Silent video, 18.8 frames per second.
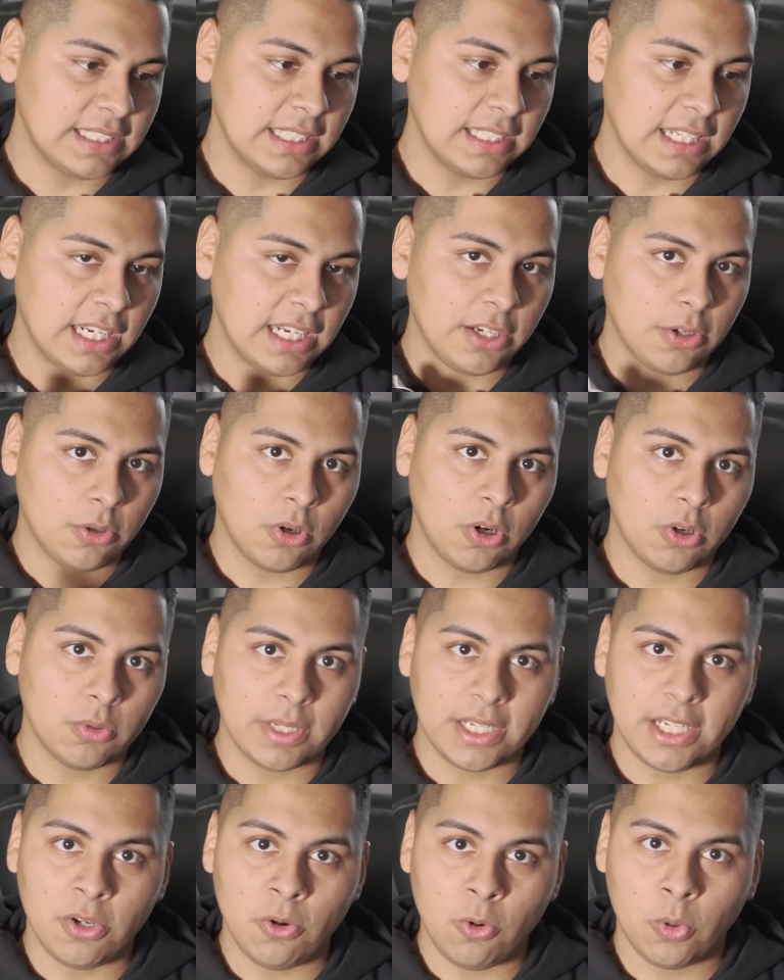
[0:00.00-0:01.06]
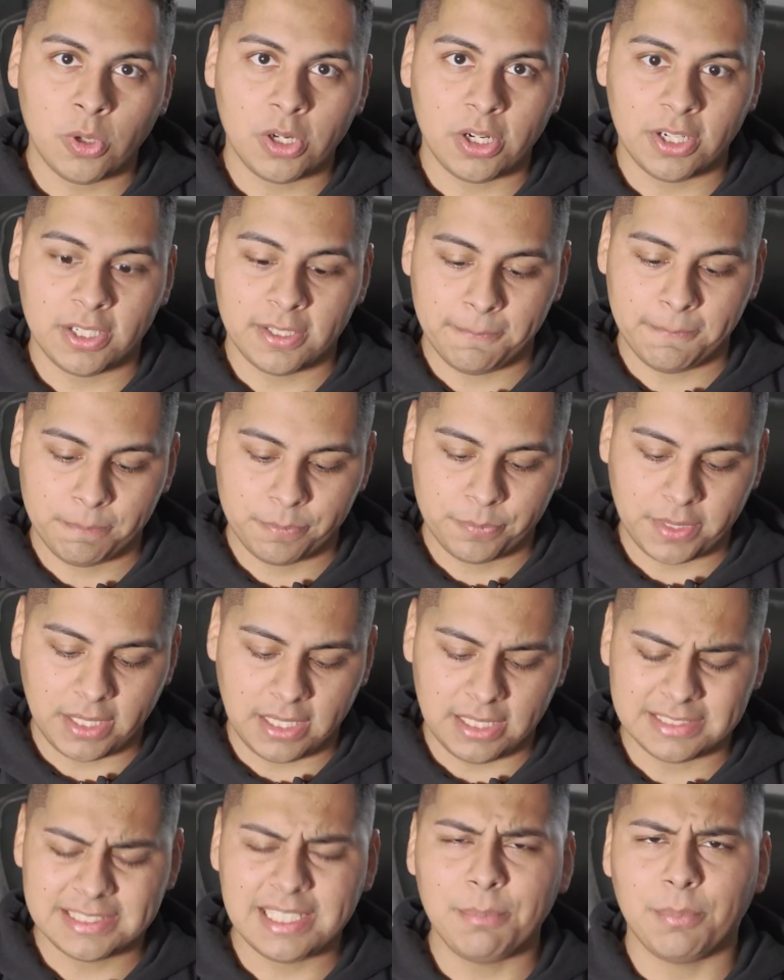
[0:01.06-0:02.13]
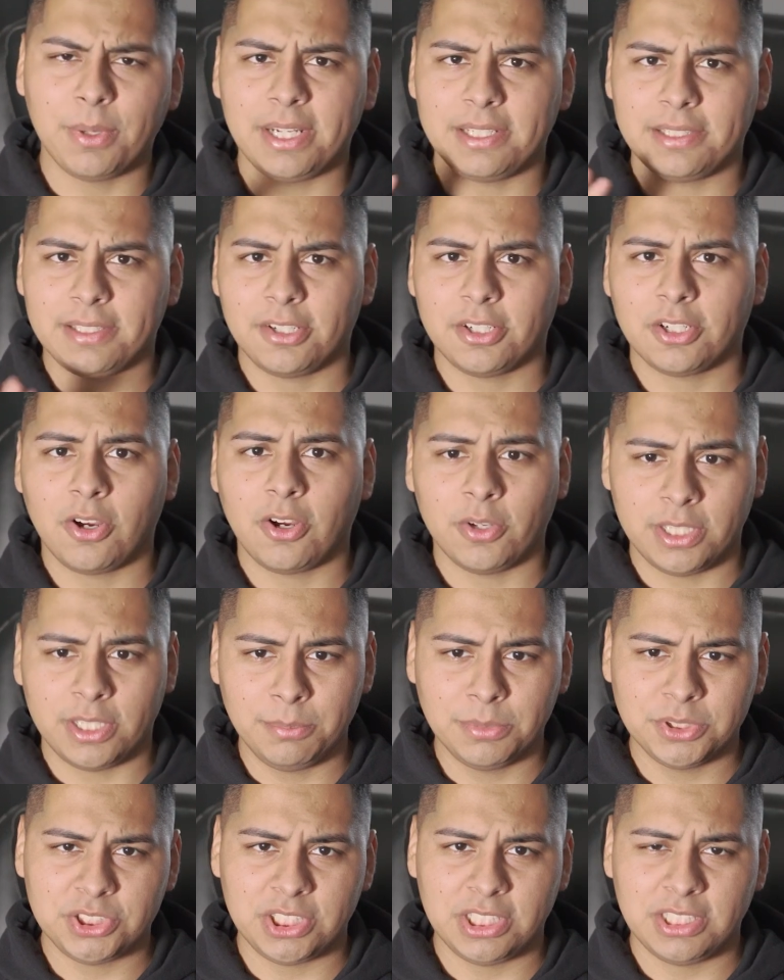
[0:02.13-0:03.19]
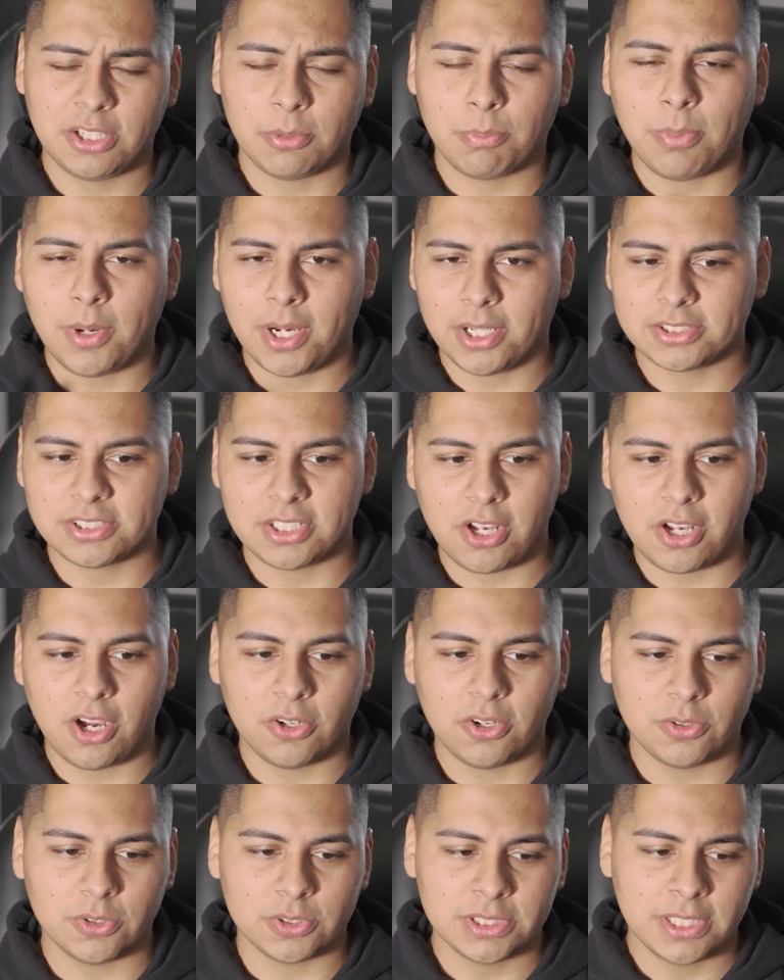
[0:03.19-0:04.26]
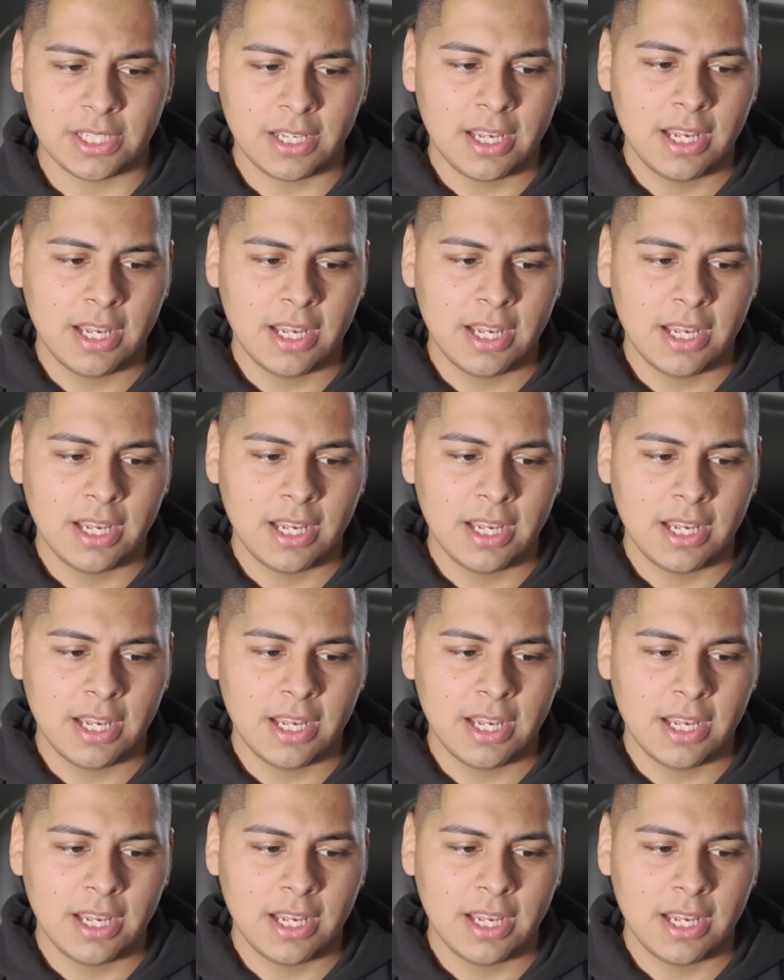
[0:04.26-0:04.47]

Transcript: And then I already ordered same brand. They're called Eachine. They're box goggles.